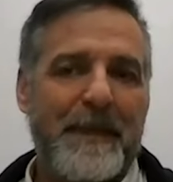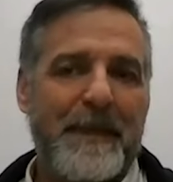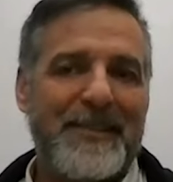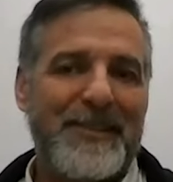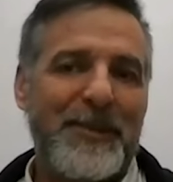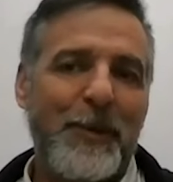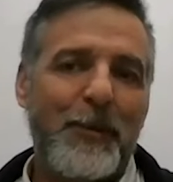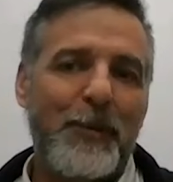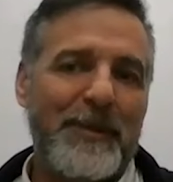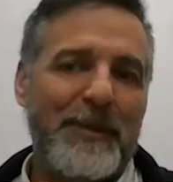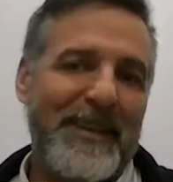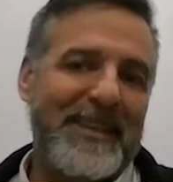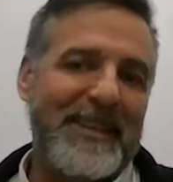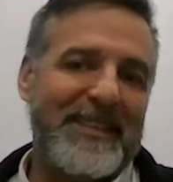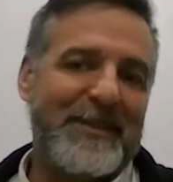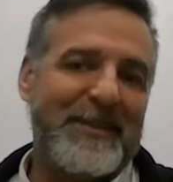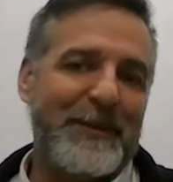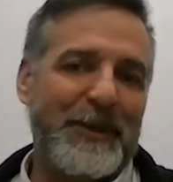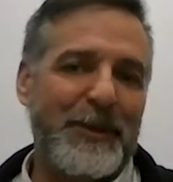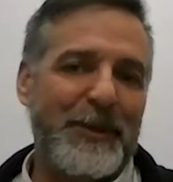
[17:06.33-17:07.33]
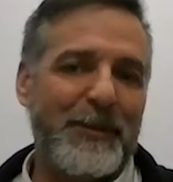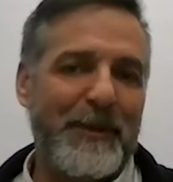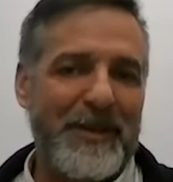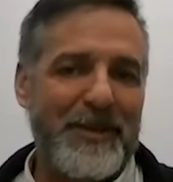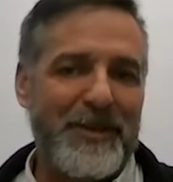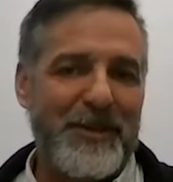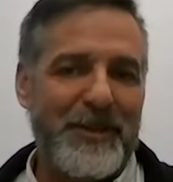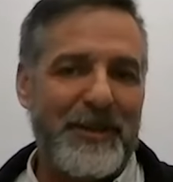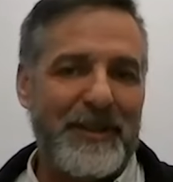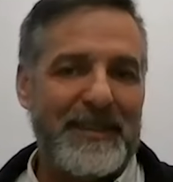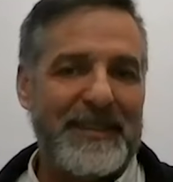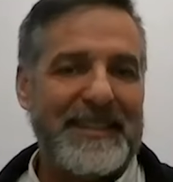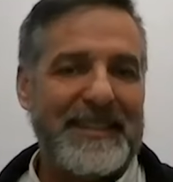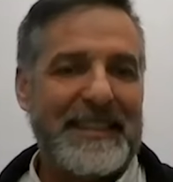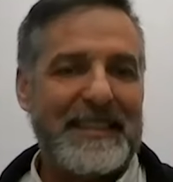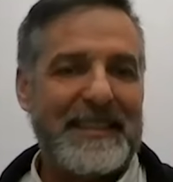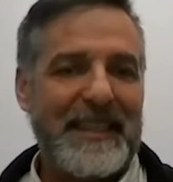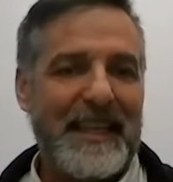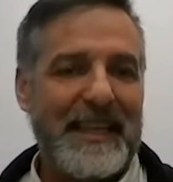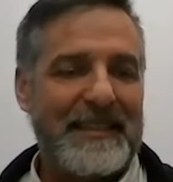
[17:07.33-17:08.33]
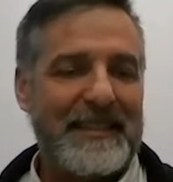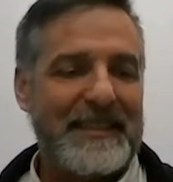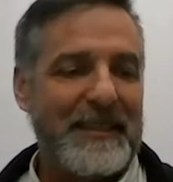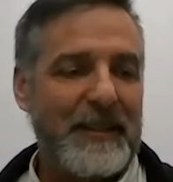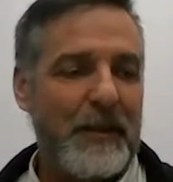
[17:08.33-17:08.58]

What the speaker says: So yes, we do measure success